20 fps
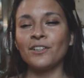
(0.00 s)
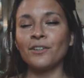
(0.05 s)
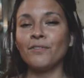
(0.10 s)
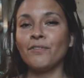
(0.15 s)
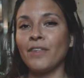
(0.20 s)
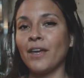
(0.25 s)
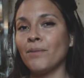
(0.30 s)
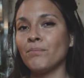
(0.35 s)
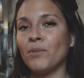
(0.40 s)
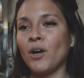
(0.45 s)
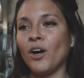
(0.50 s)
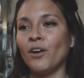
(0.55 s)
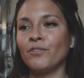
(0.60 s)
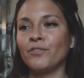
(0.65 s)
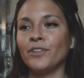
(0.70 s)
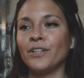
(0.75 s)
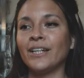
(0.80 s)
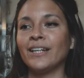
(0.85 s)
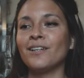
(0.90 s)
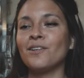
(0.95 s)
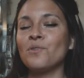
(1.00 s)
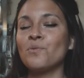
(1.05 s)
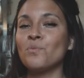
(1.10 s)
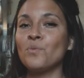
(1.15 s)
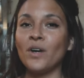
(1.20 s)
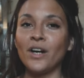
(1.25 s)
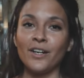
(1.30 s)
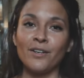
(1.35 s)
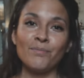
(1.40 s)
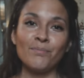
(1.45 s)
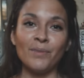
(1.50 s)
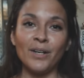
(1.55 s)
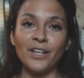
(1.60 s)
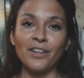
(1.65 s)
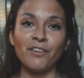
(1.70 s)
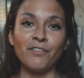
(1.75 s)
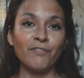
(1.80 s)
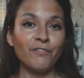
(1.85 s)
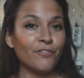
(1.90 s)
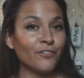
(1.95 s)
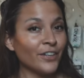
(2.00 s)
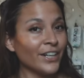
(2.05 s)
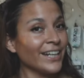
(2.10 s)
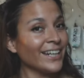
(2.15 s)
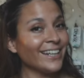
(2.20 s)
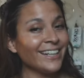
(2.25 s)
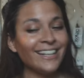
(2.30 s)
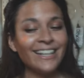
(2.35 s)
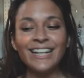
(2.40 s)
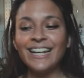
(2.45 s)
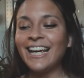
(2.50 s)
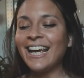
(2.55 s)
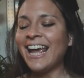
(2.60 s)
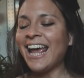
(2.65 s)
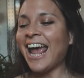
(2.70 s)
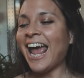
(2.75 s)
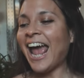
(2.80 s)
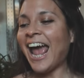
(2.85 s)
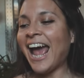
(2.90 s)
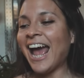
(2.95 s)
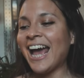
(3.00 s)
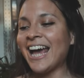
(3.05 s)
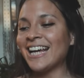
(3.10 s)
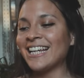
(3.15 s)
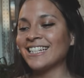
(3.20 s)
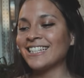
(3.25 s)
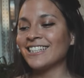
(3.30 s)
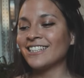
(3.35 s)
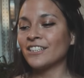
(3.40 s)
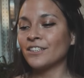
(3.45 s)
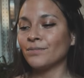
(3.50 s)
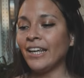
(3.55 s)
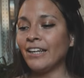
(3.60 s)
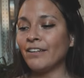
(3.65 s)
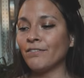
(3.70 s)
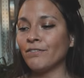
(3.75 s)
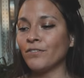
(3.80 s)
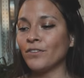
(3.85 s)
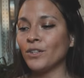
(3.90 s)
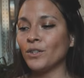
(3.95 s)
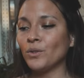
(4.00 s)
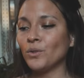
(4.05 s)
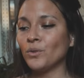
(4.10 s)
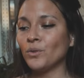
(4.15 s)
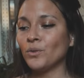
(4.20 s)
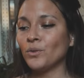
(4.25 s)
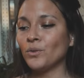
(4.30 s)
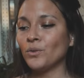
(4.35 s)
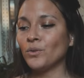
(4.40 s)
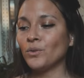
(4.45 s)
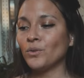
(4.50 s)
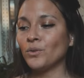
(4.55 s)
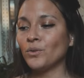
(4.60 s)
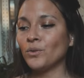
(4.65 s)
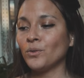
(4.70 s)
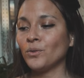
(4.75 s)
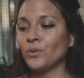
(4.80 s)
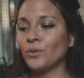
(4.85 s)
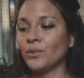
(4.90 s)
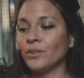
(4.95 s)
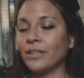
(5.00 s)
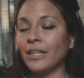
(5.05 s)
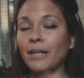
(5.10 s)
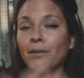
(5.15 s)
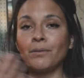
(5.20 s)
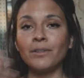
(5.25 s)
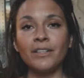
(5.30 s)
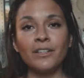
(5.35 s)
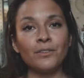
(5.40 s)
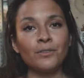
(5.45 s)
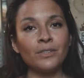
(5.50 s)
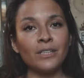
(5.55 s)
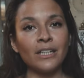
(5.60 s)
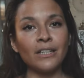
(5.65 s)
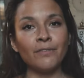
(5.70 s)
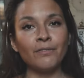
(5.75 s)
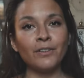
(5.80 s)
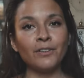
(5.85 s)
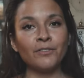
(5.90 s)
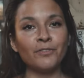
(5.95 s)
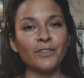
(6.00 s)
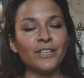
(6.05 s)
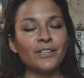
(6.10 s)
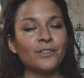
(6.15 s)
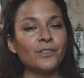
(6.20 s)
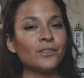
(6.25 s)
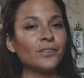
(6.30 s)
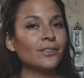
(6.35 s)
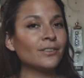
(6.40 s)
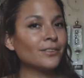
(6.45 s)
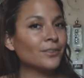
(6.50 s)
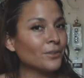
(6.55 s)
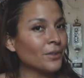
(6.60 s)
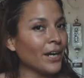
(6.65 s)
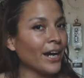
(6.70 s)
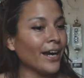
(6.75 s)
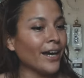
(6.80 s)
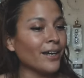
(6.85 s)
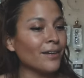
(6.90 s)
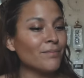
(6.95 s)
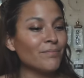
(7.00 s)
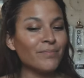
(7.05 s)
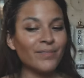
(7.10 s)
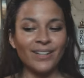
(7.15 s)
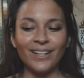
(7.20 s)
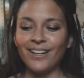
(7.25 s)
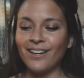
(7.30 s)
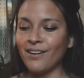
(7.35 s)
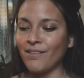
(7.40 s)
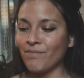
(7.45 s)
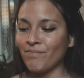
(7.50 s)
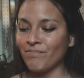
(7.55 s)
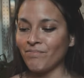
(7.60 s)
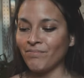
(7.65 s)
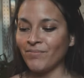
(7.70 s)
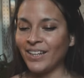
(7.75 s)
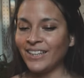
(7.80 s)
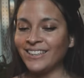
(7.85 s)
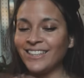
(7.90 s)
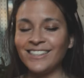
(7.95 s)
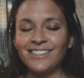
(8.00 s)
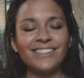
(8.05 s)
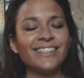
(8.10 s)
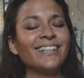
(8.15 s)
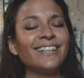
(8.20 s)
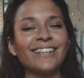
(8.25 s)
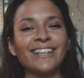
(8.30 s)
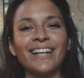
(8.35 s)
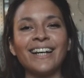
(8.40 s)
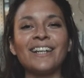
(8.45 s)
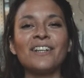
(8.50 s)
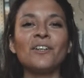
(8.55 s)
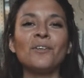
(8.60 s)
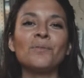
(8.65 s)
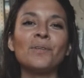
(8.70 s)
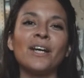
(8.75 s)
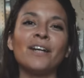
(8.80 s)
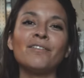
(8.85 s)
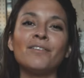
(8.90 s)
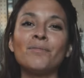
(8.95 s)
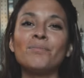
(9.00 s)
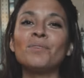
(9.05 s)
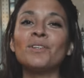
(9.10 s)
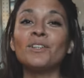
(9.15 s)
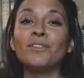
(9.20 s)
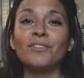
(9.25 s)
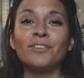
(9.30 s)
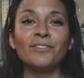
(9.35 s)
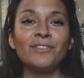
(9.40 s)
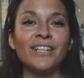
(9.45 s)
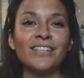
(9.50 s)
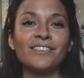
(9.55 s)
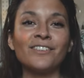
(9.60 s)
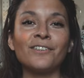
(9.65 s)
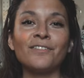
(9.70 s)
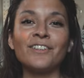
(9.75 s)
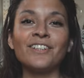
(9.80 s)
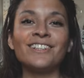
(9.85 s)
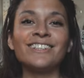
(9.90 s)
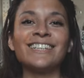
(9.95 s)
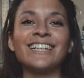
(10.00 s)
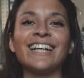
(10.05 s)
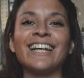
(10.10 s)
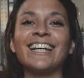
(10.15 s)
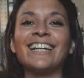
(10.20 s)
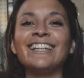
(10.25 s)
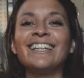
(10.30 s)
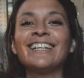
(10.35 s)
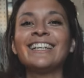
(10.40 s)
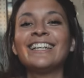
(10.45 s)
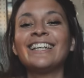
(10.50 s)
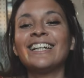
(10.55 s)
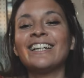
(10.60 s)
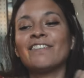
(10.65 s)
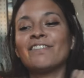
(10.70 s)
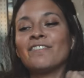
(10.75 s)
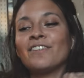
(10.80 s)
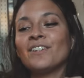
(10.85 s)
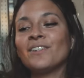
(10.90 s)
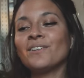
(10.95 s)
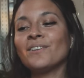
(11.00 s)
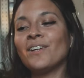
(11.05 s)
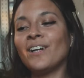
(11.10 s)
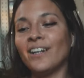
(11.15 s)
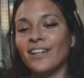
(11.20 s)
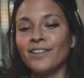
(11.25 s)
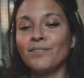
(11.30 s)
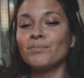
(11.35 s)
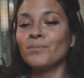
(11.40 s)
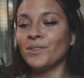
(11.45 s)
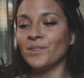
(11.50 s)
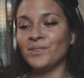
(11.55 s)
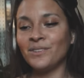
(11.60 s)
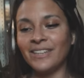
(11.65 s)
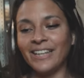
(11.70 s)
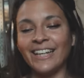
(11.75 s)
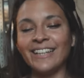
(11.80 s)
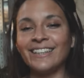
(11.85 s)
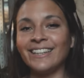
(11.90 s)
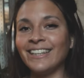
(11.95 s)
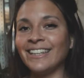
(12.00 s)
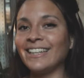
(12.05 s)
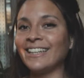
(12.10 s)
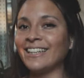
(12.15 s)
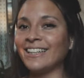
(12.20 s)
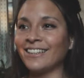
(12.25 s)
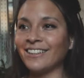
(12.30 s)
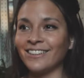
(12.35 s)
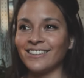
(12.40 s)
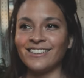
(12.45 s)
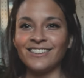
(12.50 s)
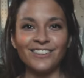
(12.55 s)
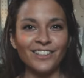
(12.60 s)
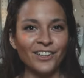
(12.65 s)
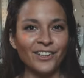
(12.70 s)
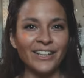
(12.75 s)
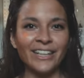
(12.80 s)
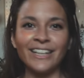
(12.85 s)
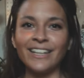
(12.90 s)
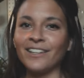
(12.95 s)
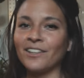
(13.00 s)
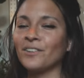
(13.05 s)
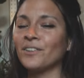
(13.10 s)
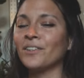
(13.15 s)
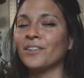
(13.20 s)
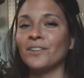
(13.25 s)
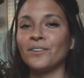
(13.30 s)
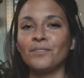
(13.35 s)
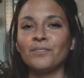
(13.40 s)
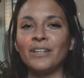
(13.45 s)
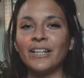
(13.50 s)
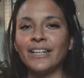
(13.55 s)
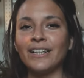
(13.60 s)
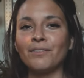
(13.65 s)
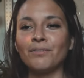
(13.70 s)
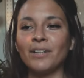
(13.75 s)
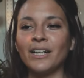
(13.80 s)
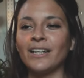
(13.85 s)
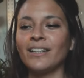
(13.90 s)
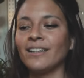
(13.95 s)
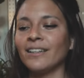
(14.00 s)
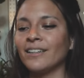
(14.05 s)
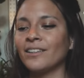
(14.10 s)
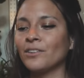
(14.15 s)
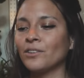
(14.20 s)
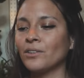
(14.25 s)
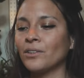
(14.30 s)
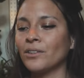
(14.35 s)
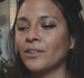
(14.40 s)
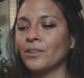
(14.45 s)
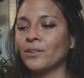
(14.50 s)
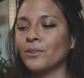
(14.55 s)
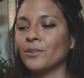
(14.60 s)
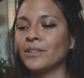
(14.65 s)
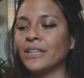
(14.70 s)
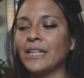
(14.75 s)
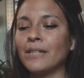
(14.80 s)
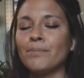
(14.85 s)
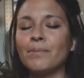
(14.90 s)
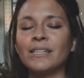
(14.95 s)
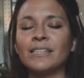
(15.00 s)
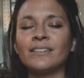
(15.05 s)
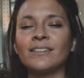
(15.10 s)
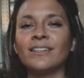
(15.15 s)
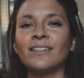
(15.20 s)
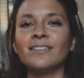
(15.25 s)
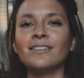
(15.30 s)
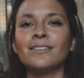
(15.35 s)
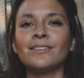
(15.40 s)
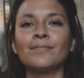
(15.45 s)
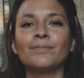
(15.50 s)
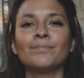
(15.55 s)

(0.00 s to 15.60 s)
of them offering 1 month free. And if you like what you see, feel free to subscribe. And that's it. I hope you have a beautiful rest of your day. If you are most likely starting or already running your online business,